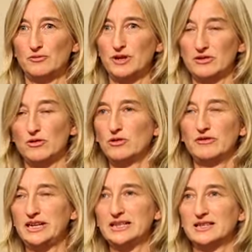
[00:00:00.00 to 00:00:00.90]
with all
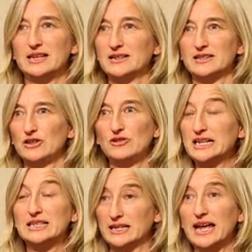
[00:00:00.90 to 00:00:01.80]
of these things that you
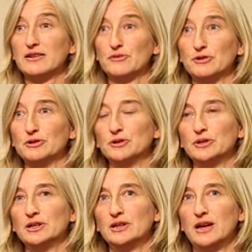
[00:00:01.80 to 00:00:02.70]
need to get through,
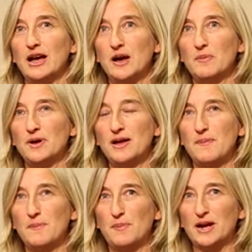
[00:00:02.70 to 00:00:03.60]

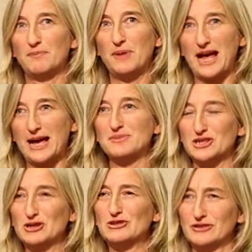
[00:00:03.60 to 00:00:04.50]
but perhaps
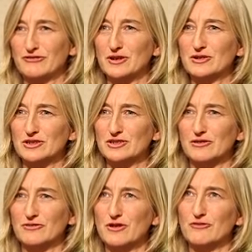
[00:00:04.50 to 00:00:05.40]
lose the focus
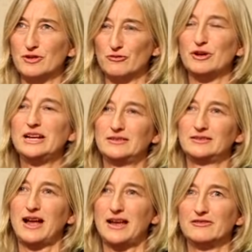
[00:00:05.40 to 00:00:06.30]
of the real
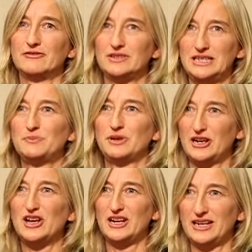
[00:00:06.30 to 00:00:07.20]
kind of deeper
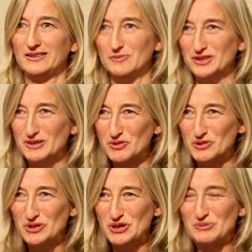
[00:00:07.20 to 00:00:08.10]
learning, the
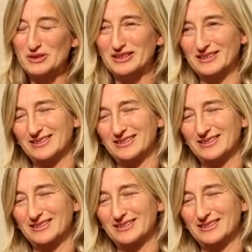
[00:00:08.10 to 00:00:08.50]
more human